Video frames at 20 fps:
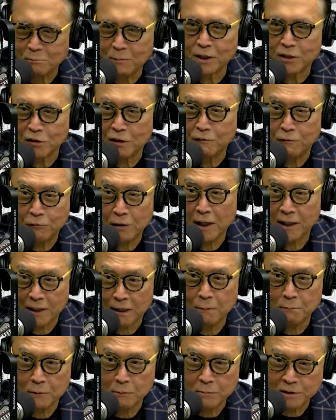my good friend. I
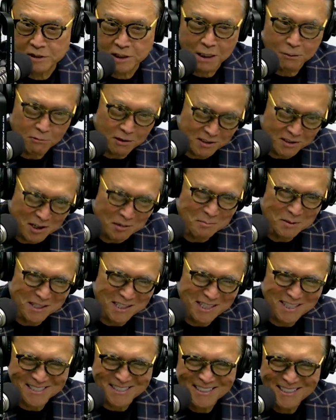can't remember his name right now,
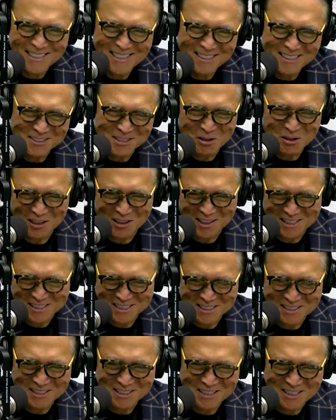but he's New
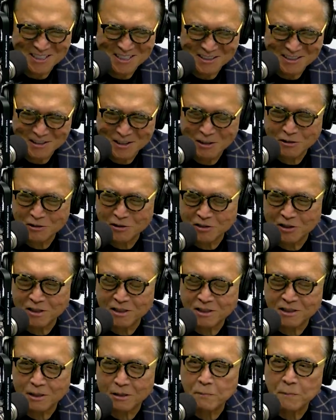Orleans Gold
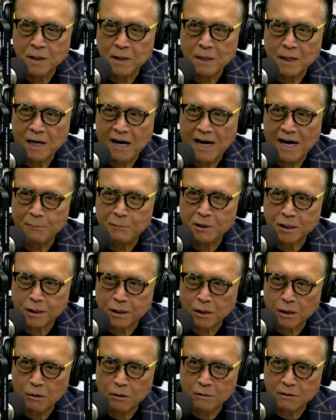Show. So I'm a
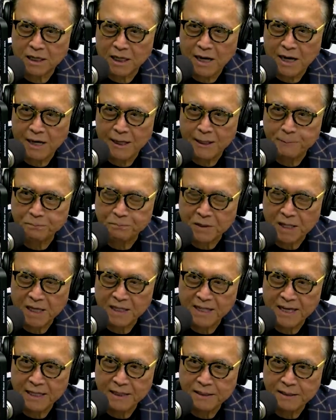gold guy,
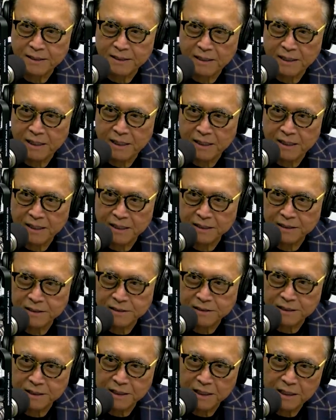and Anthony
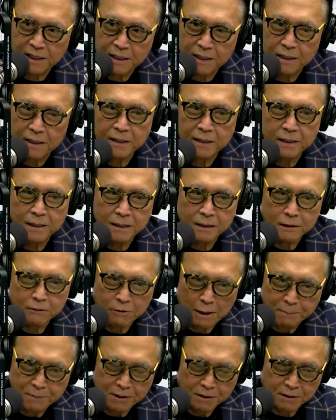is the
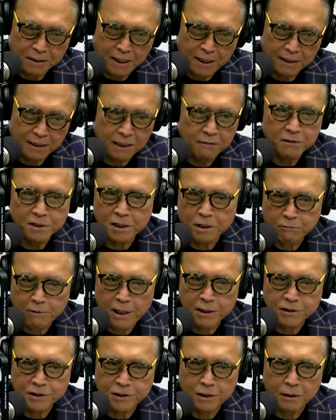crypto guy. And it was a
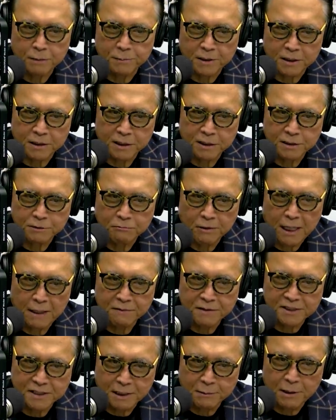great show because we
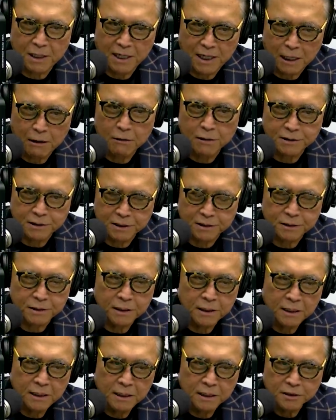have similarities.
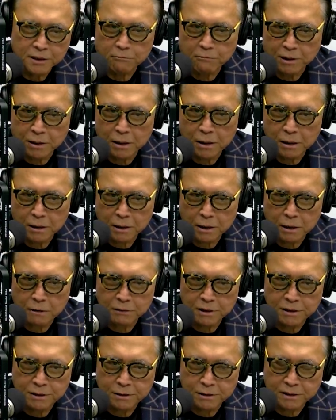So we're going to
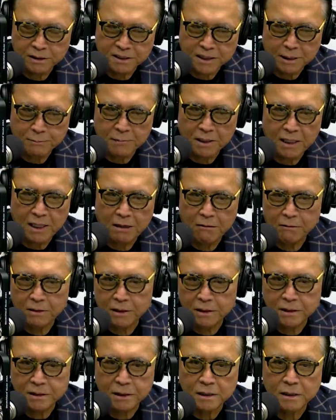go into the
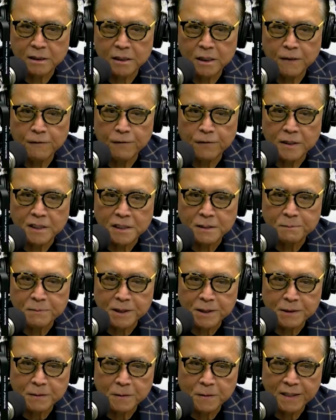similarities and difference
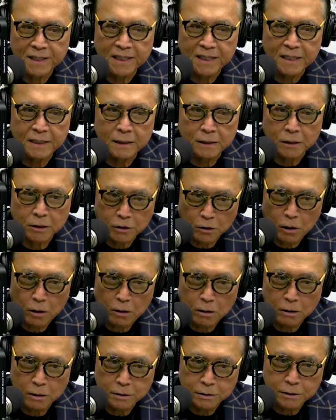between
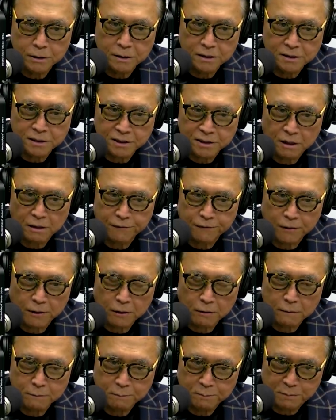gold,
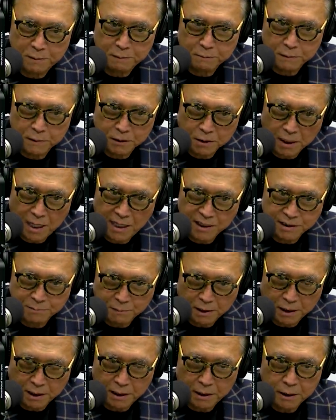silver, God's
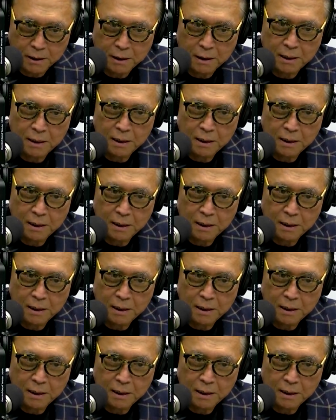money,